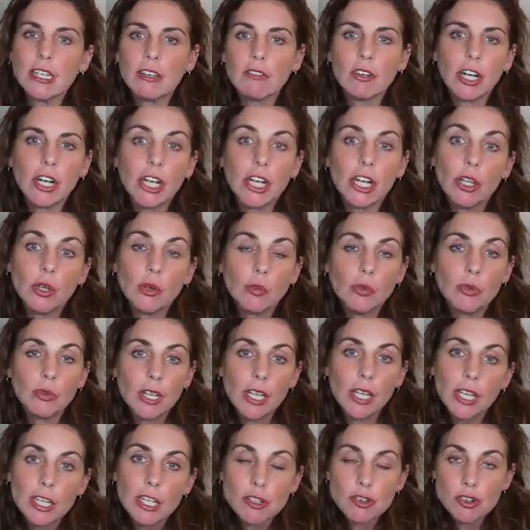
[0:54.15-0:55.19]
and very
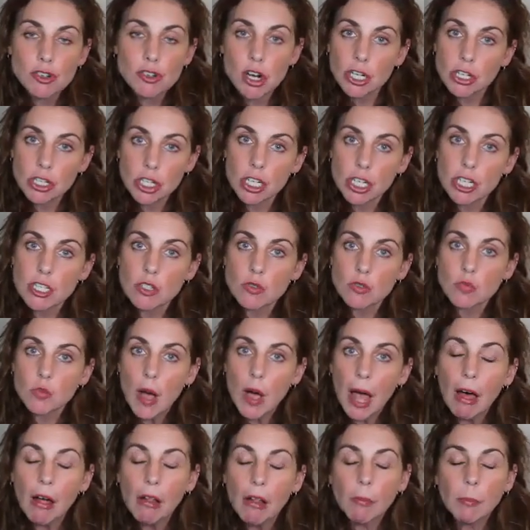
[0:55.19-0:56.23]
unique structure as
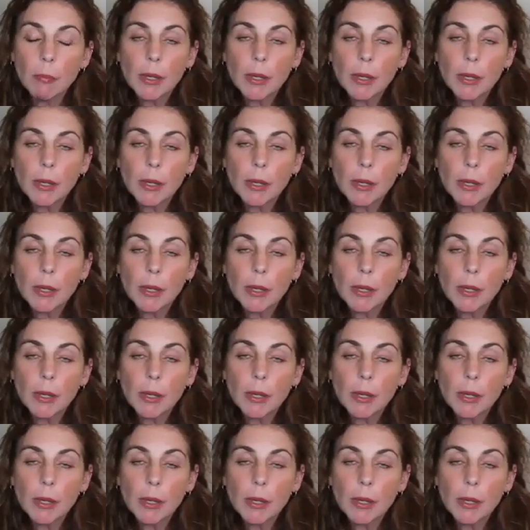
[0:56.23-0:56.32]
well,